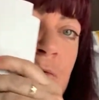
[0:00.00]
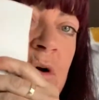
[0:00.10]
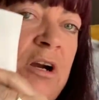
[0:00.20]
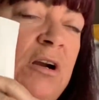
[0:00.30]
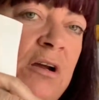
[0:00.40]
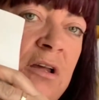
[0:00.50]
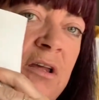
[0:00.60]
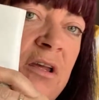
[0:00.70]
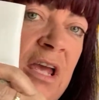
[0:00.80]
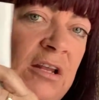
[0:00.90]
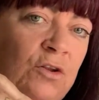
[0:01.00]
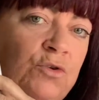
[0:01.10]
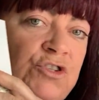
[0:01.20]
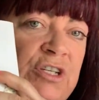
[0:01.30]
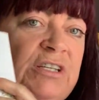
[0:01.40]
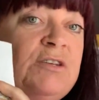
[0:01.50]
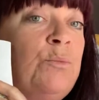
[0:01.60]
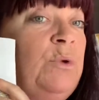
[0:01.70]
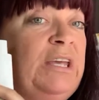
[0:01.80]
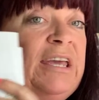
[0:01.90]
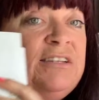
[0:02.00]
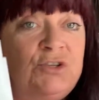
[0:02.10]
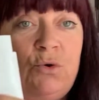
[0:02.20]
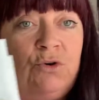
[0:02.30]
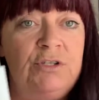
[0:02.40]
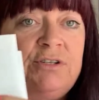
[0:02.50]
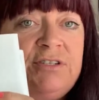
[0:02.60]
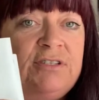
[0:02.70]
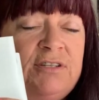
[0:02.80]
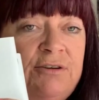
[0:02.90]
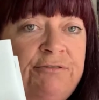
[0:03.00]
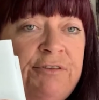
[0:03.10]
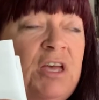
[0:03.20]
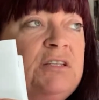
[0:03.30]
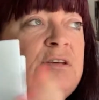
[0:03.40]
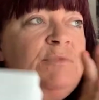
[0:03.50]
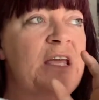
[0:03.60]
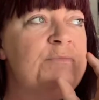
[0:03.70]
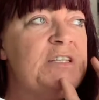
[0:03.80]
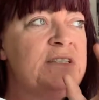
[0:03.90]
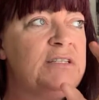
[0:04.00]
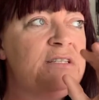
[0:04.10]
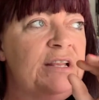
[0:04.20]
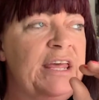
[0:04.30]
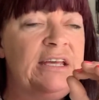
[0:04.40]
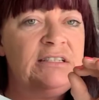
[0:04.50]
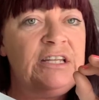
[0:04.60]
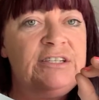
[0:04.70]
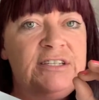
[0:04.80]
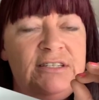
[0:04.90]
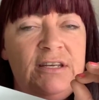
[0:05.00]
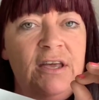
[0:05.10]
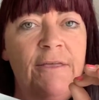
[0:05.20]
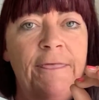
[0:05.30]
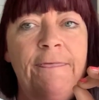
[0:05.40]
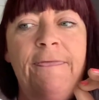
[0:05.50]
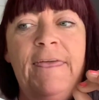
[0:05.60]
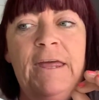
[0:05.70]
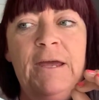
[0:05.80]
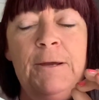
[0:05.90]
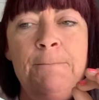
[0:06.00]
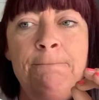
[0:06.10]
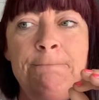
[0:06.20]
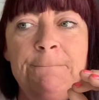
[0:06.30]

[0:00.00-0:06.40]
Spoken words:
if there's anything I've missed. No more questions. As